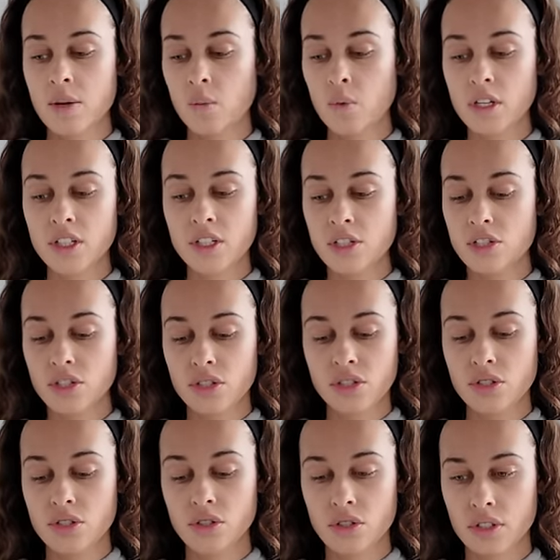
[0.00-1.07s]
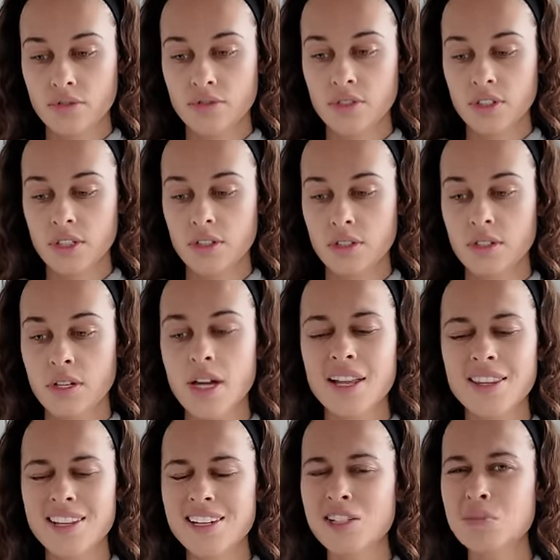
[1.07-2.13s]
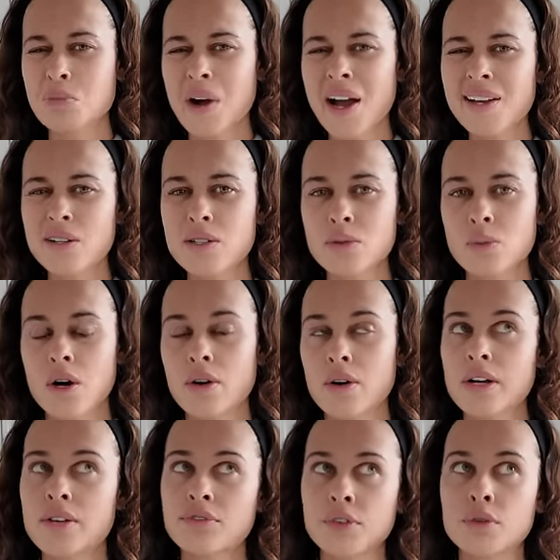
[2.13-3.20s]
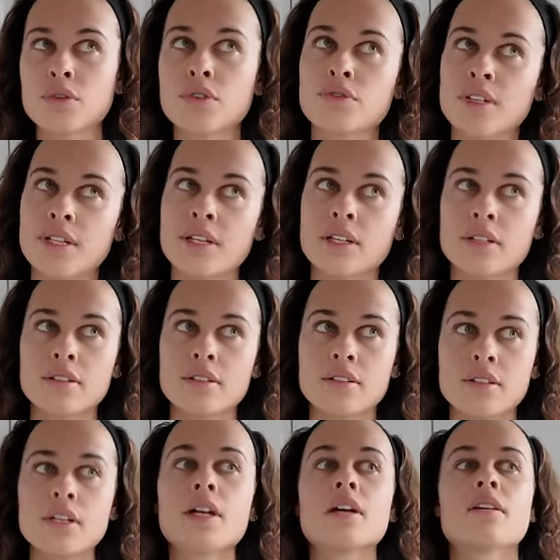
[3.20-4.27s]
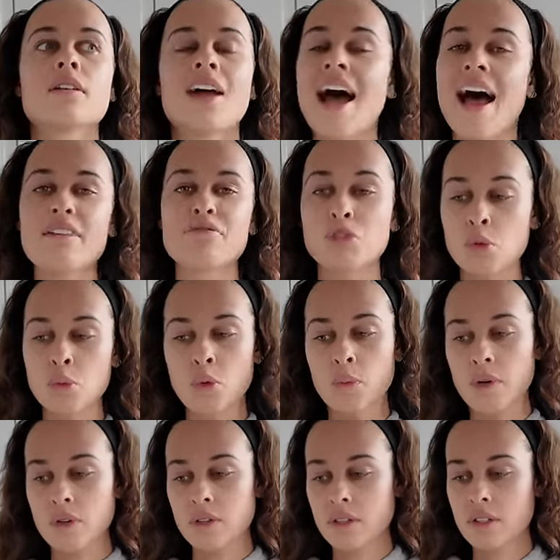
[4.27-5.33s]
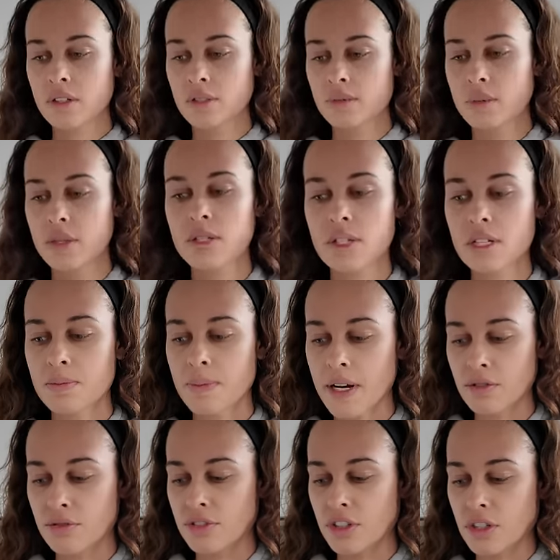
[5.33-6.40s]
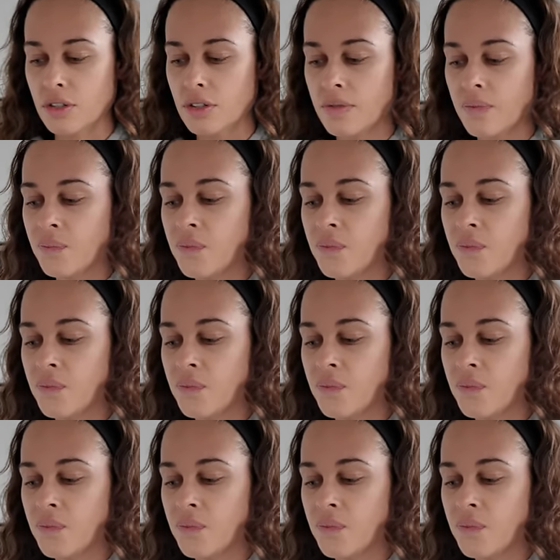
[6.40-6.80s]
which is just not good for you. That you might as well, if you're not vegan, have normal milk because that's better for you.